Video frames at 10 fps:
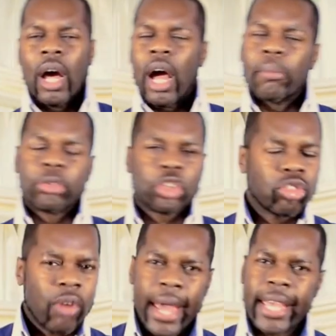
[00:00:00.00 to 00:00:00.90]
I'm
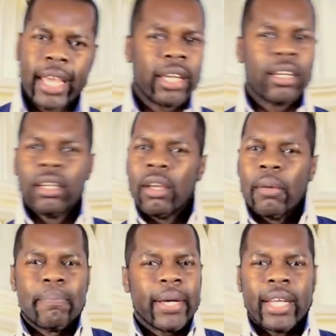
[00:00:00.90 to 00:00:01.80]
trying in,
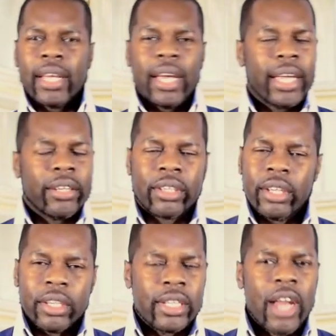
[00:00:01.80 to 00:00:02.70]
but
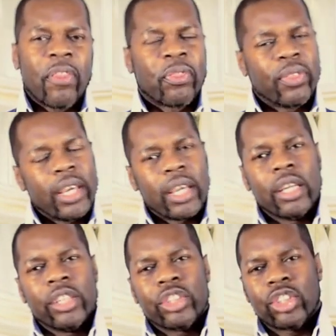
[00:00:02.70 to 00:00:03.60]
it nothing
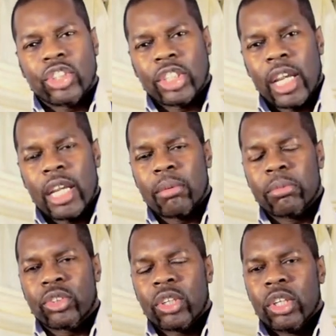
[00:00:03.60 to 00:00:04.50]

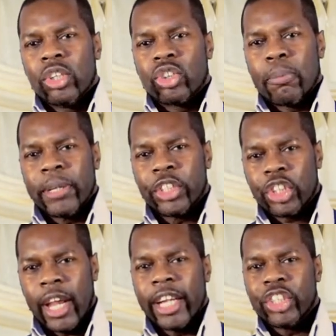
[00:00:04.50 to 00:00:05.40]
seems to be
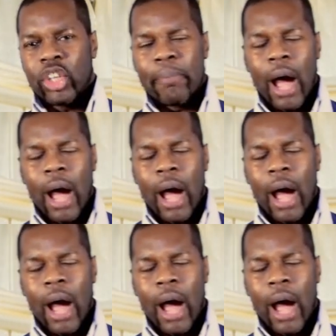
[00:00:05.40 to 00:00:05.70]
changing.